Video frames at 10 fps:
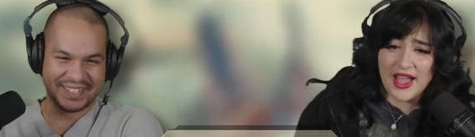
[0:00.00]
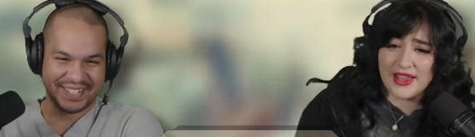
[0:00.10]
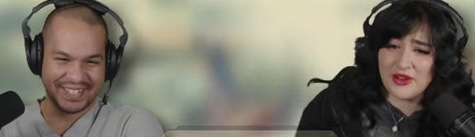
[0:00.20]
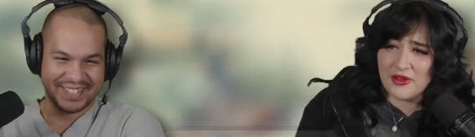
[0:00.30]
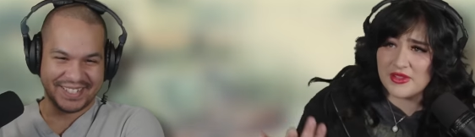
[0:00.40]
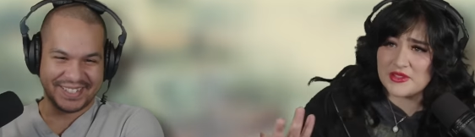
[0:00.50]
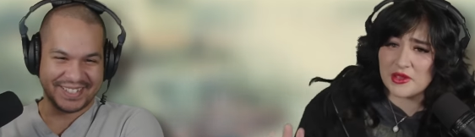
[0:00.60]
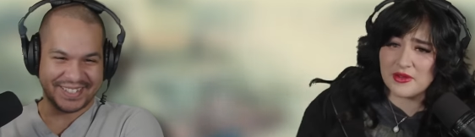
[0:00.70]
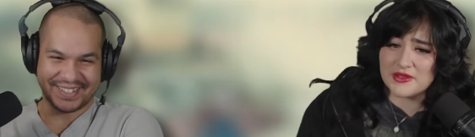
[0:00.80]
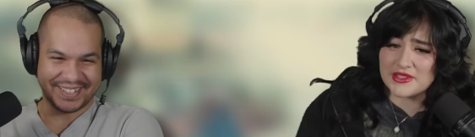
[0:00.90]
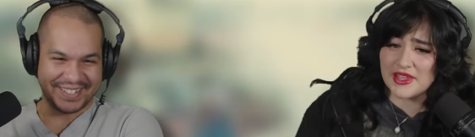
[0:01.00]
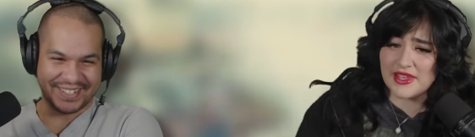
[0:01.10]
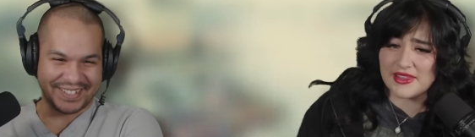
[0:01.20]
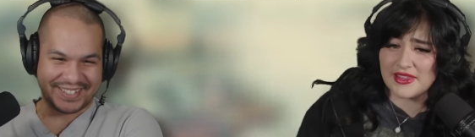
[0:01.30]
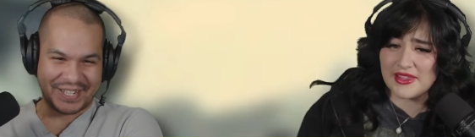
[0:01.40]
Speaker 1: I know, that's why I was
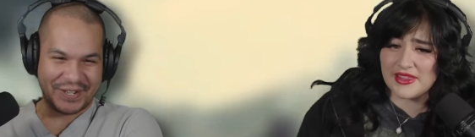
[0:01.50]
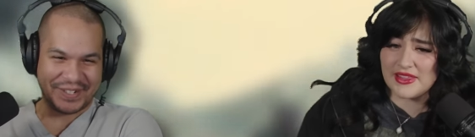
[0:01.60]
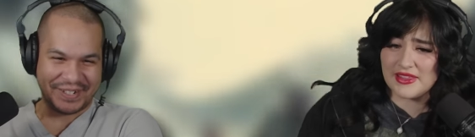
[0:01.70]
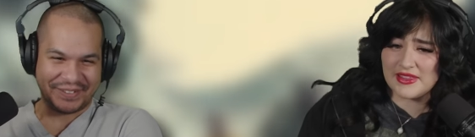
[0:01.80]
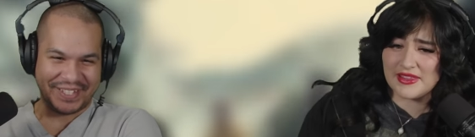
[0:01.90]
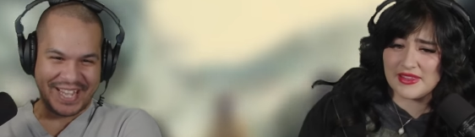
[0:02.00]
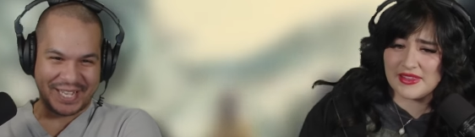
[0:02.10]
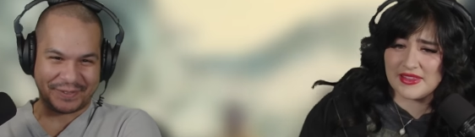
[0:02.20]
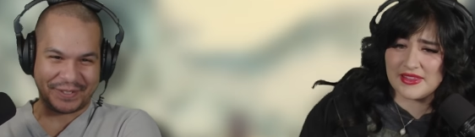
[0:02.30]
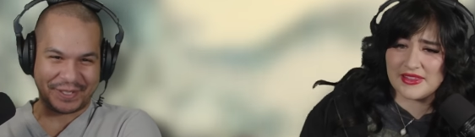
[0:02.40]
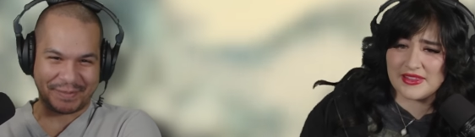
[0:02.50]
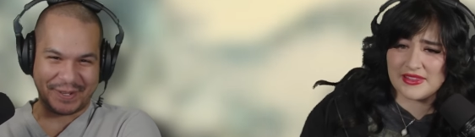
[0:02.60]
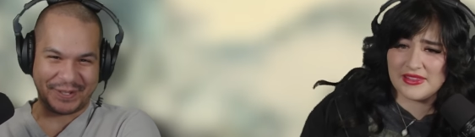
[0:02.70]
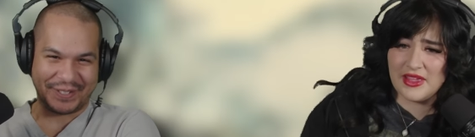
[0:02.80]
like...
Speaker 2: Starro didn't really ask for the smoke.
Speaker 1: No, you